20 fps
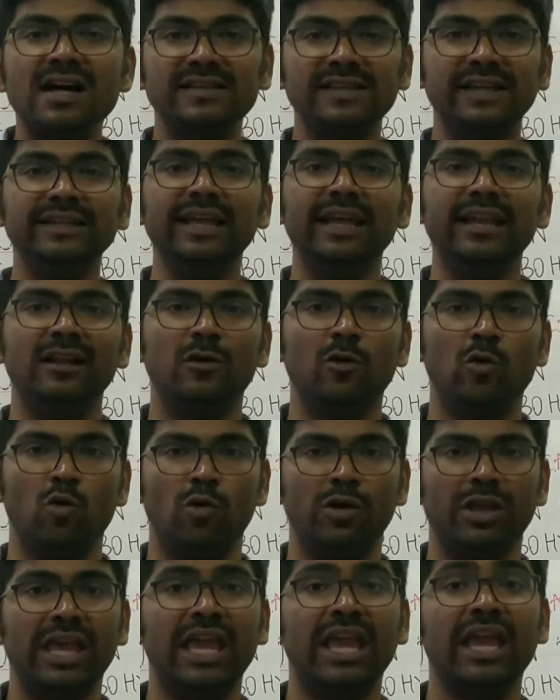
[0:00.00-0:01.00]

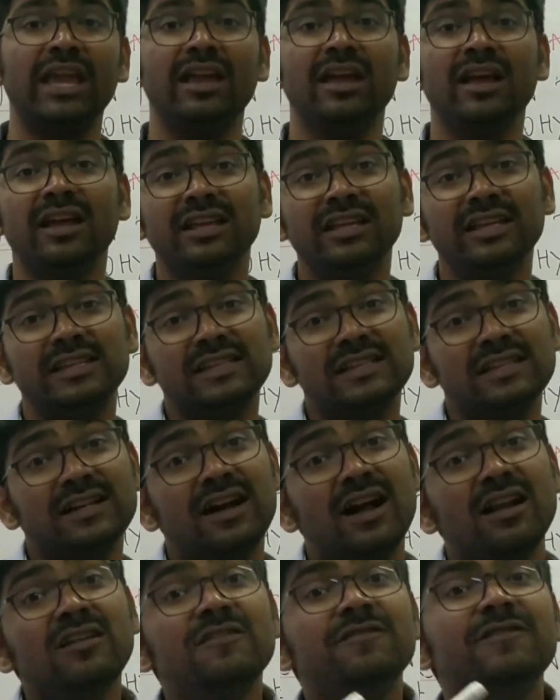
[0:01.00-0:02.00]
acetyl-CoA is
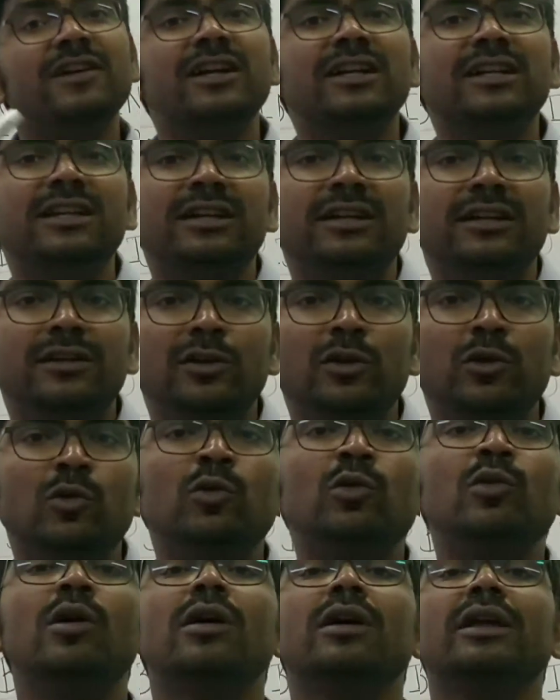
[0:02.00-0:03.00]
converted
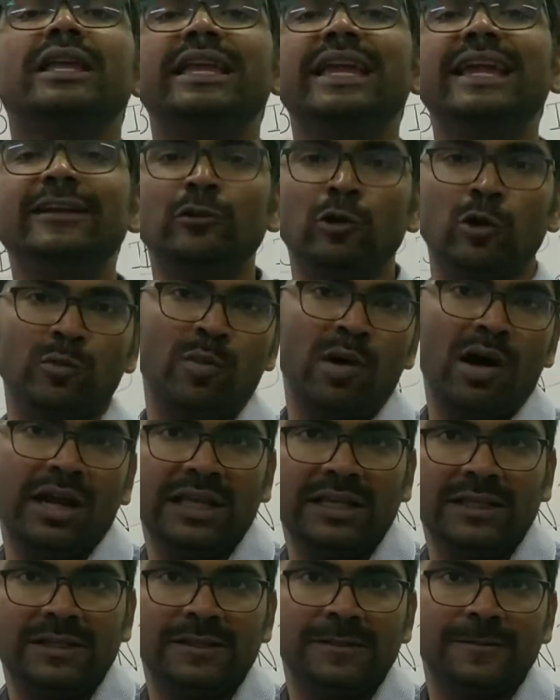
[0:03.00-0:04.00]
to ketone
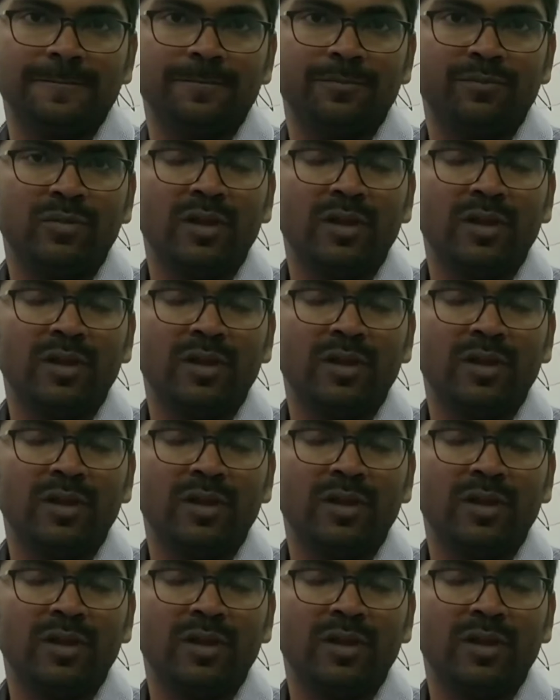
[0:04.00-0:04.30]
bodies.